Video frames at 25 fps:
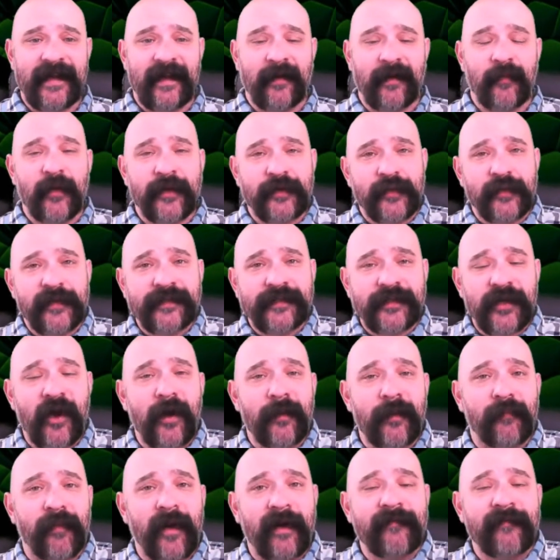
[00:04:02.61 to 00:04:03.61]
in which we
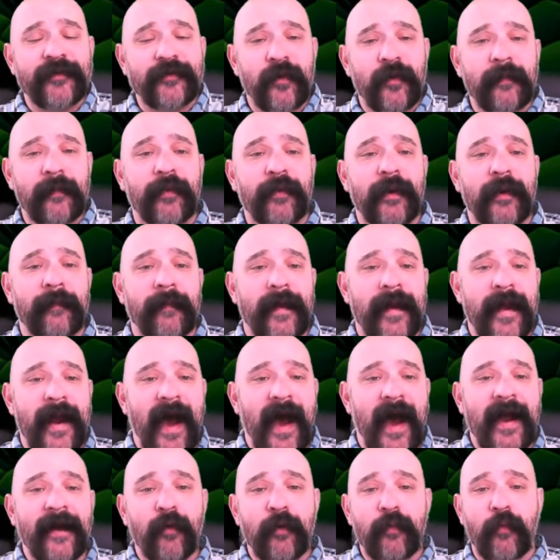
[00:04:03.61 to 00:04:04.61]
saw Brevin Jordan put up
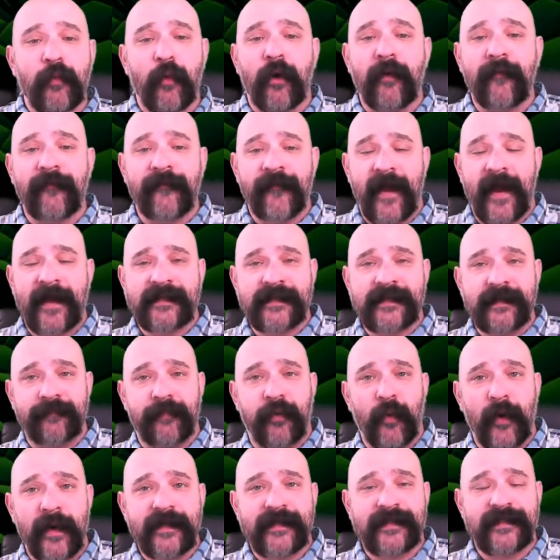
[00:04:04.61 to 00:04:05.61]
nine or more fantasy
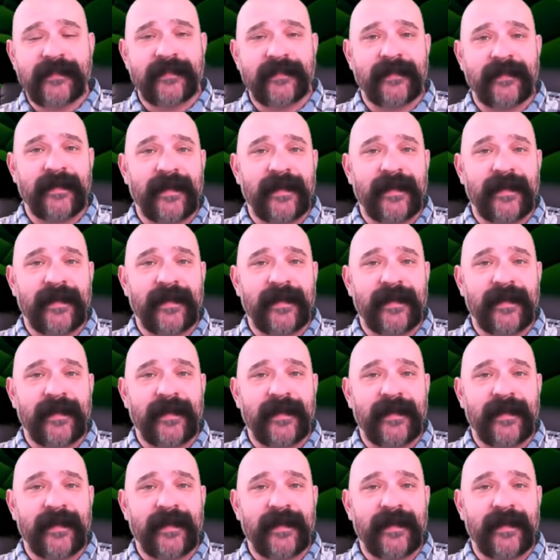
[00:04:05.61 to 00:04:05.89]
points